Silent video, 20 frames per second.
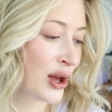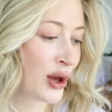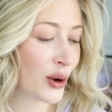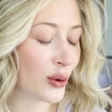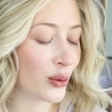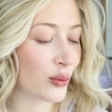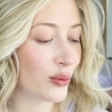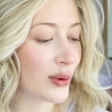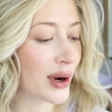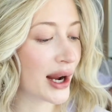
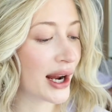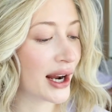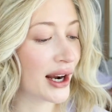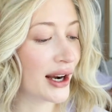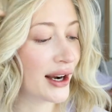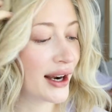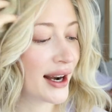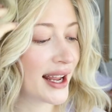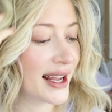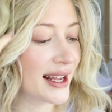
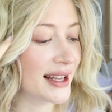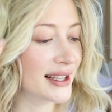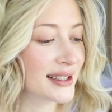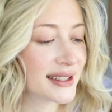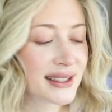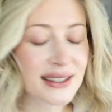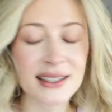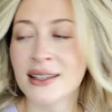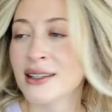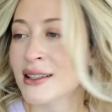where
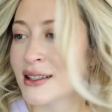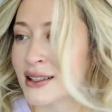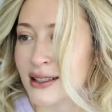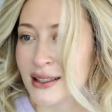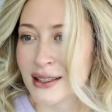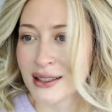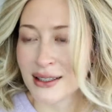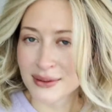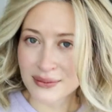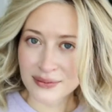it's
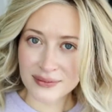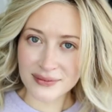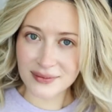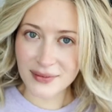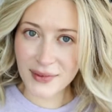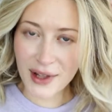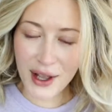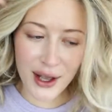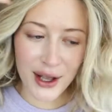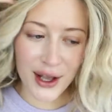
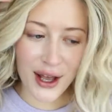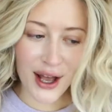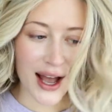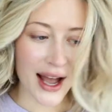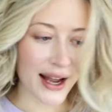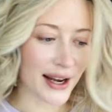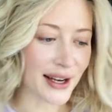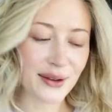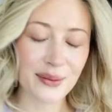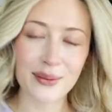
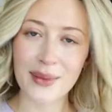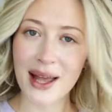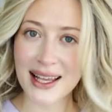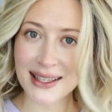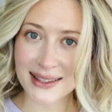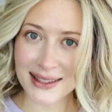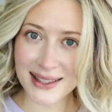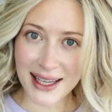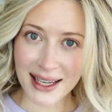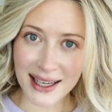kind of
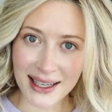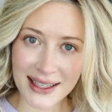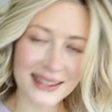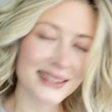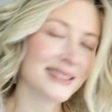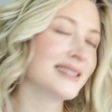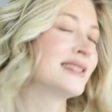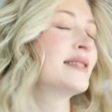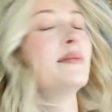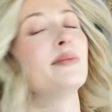messy,
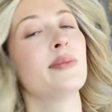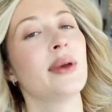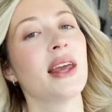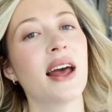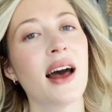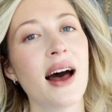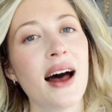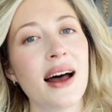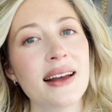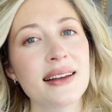
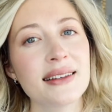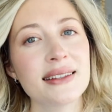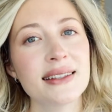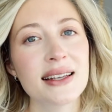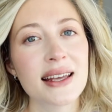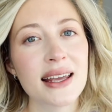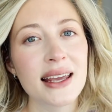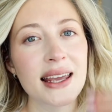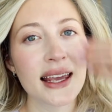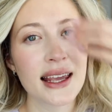because
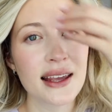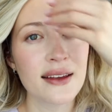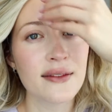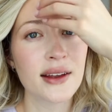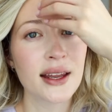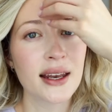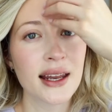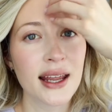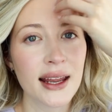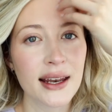
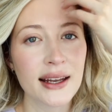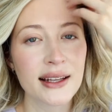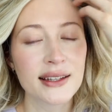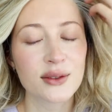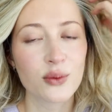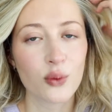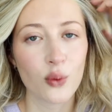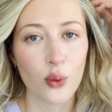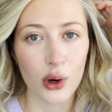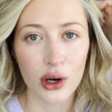even in its
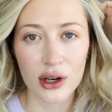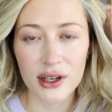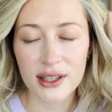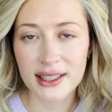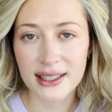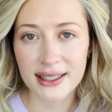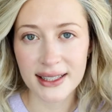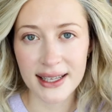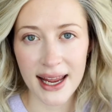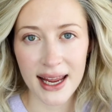worst
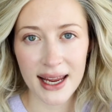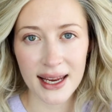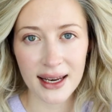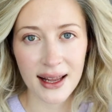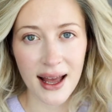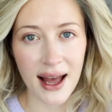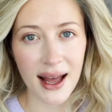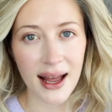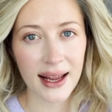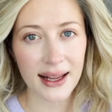state,
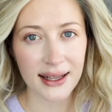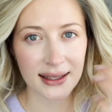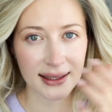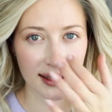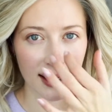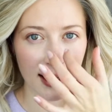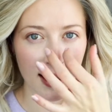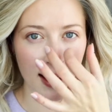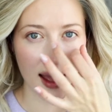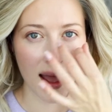guys,
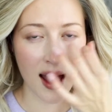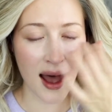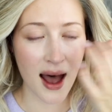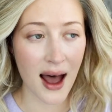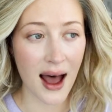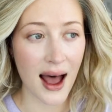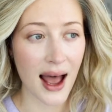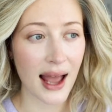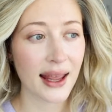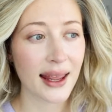
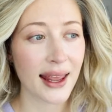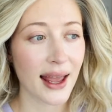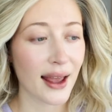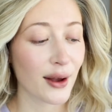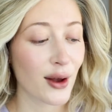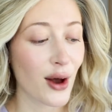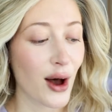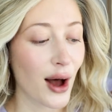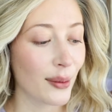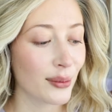I get
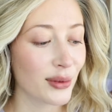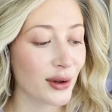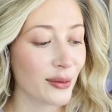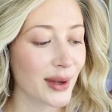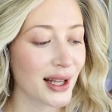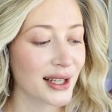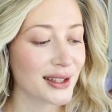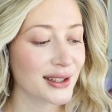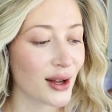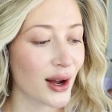
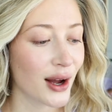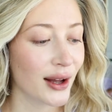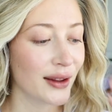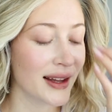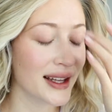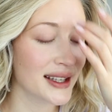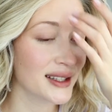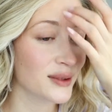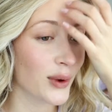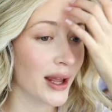compliments on
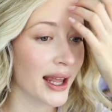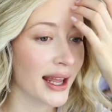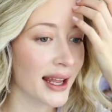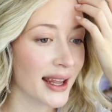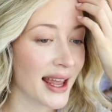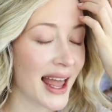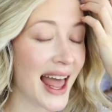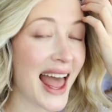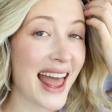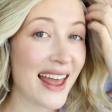this
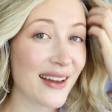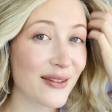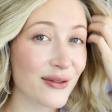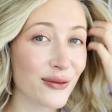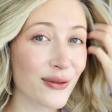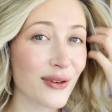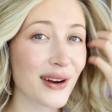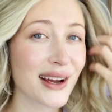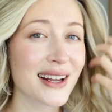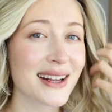wig
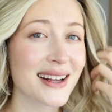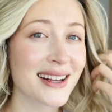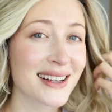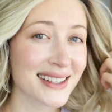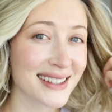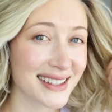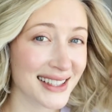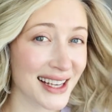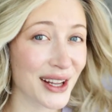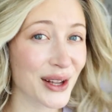every
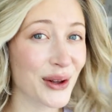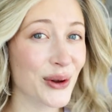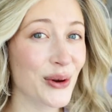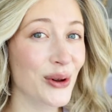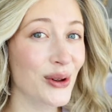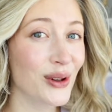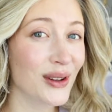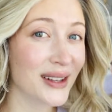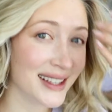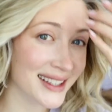
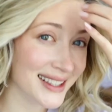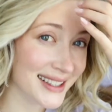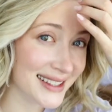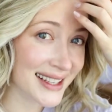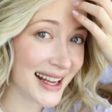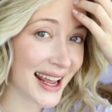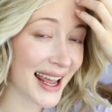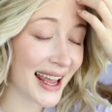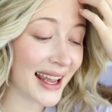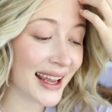single
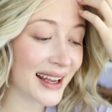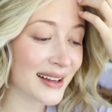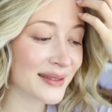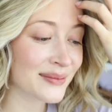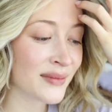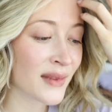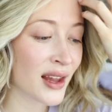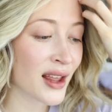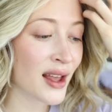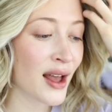day.
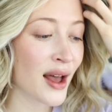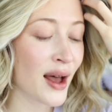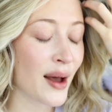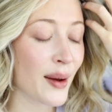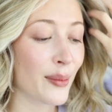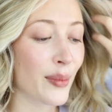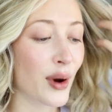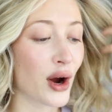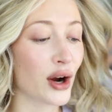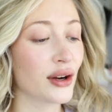
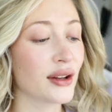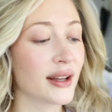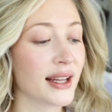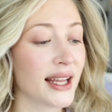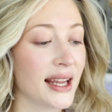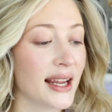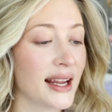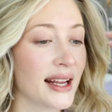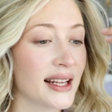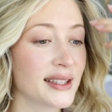
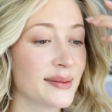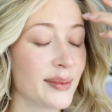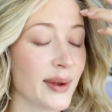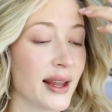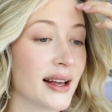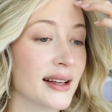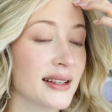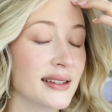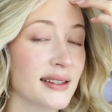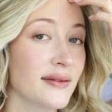Partly it's
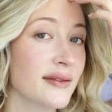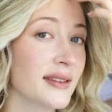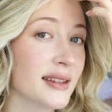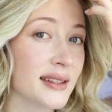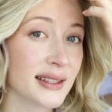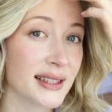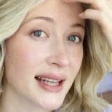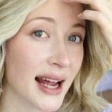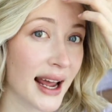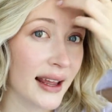because of the
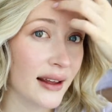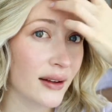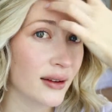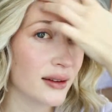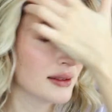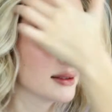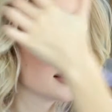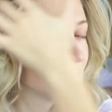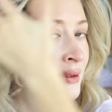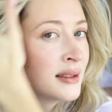
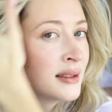style,